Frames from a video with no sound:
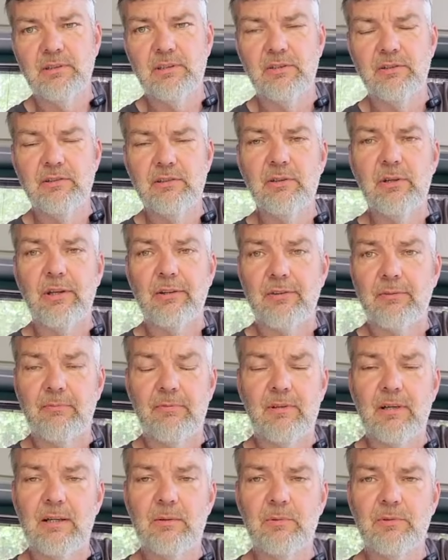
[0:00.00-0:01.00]
You know, you do get
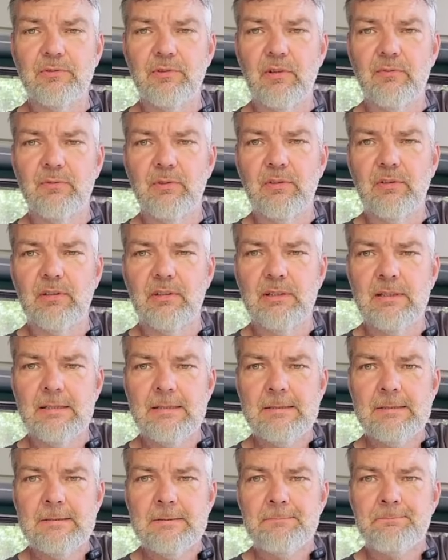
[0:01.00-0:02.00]
some flat ones obviously,
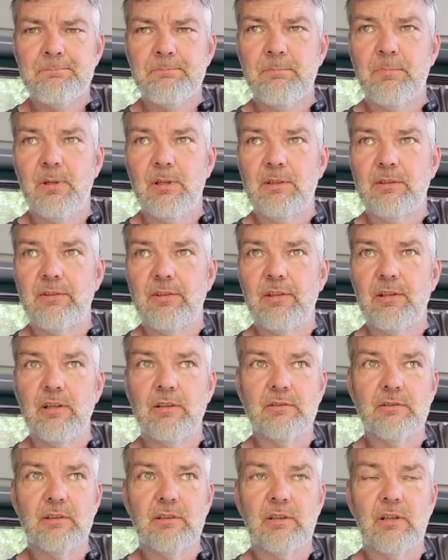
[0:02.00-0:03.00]
but
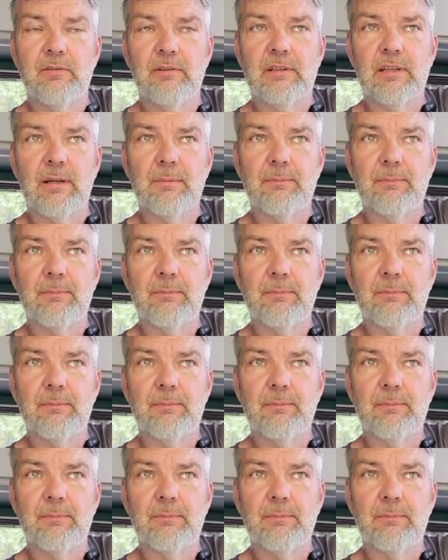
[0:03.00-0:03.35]
on a lot of